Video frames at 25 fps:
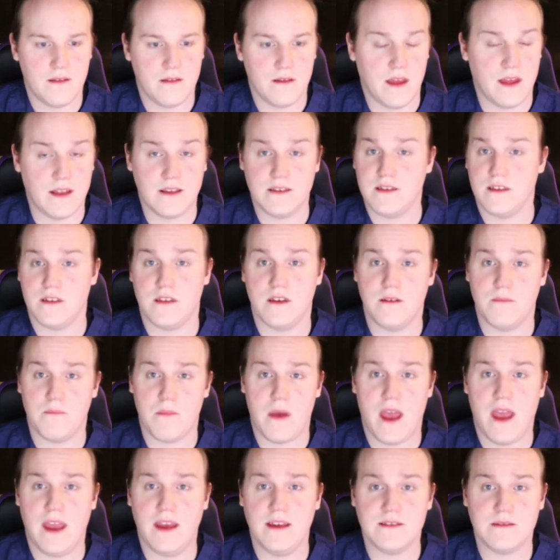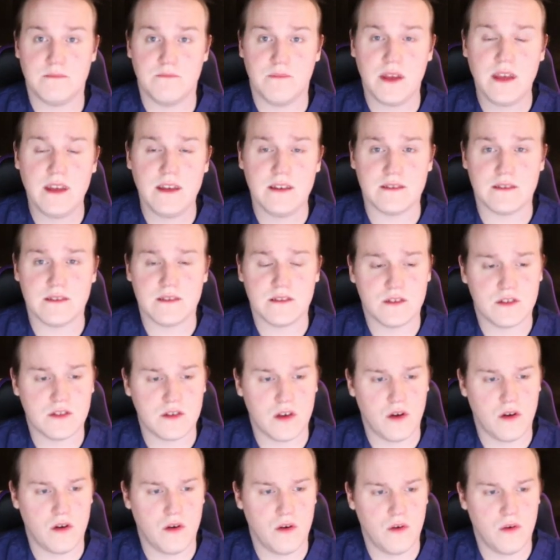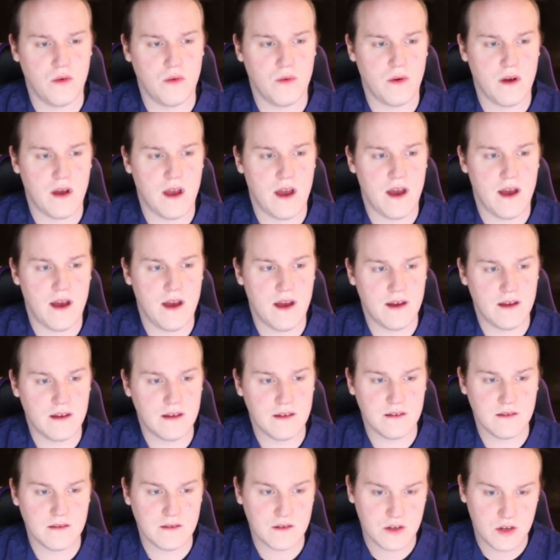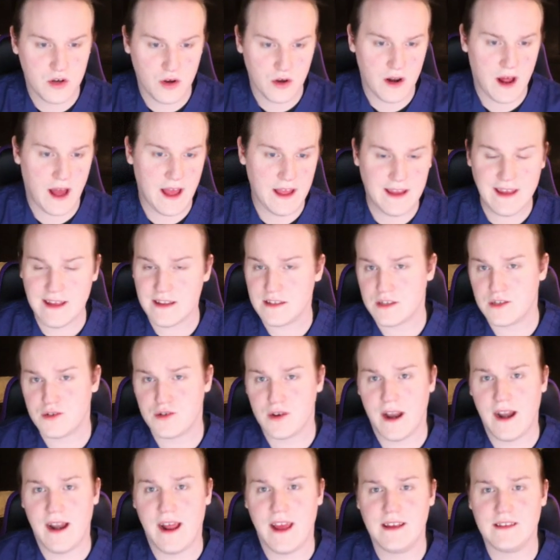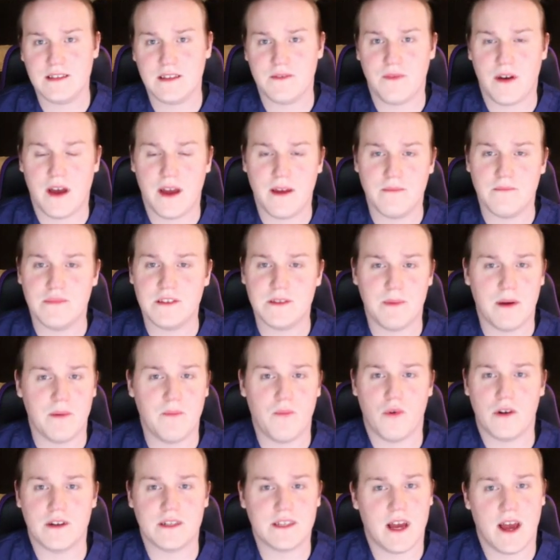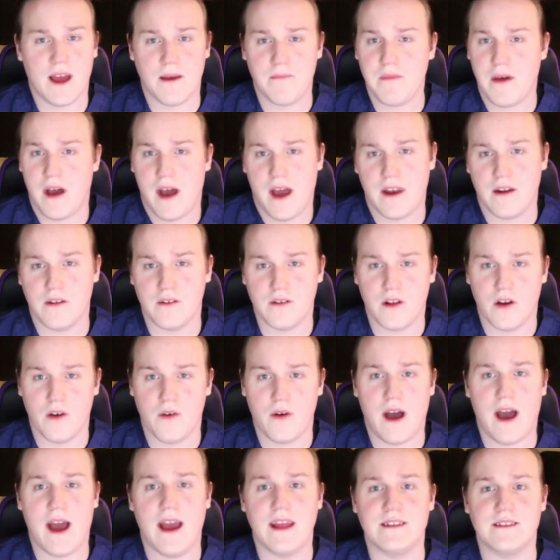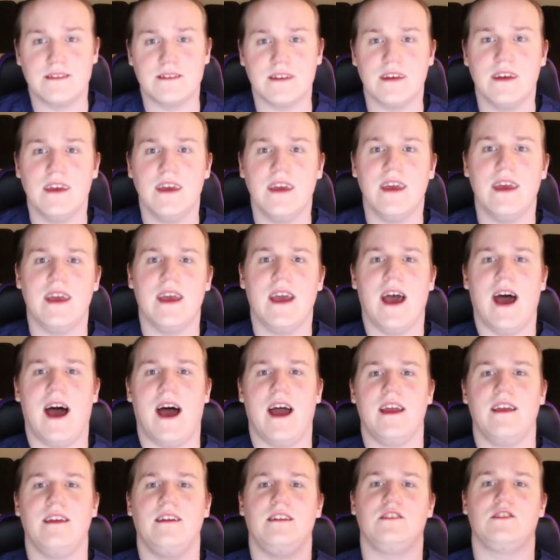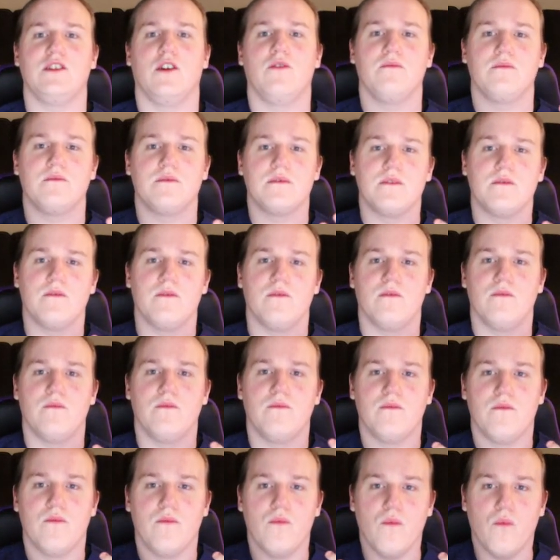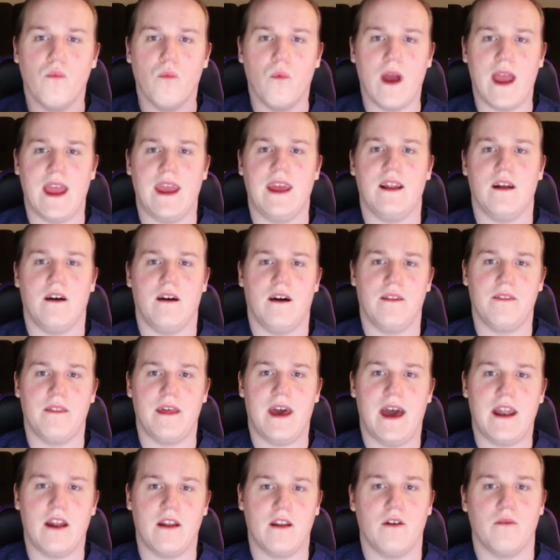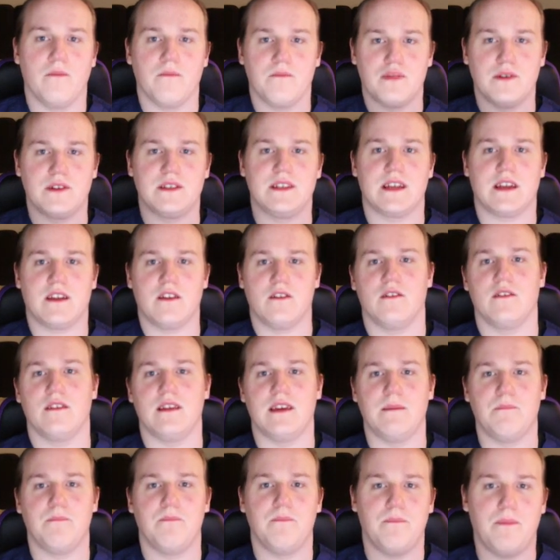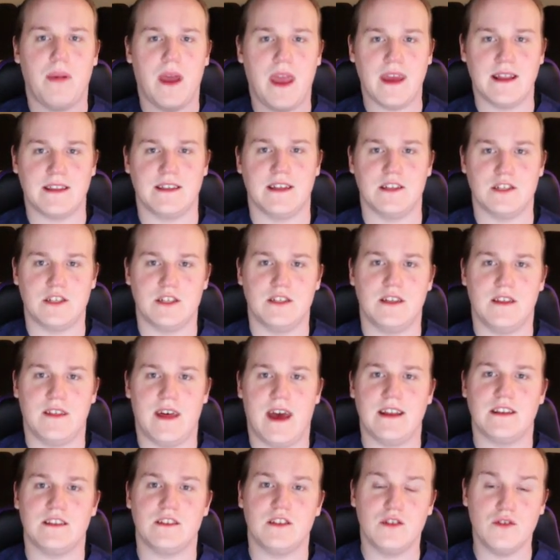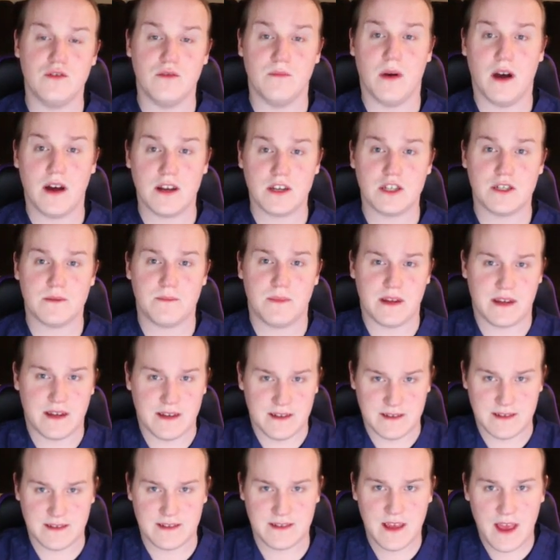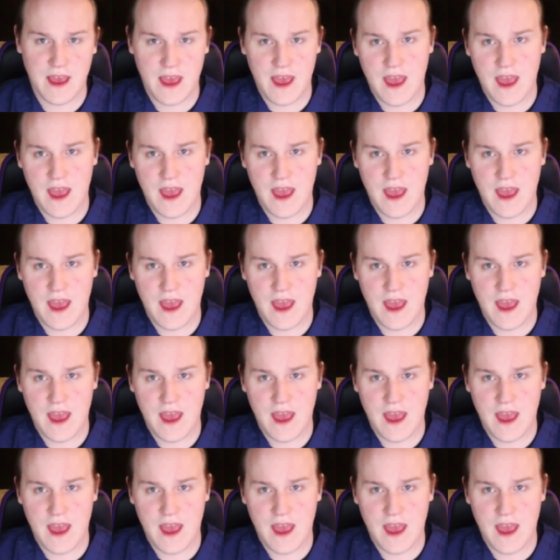into the A's and B's. So could I get straight A's if I spent more time? I don't know. I don't wait on that. I don't particularly pay attention to that too much because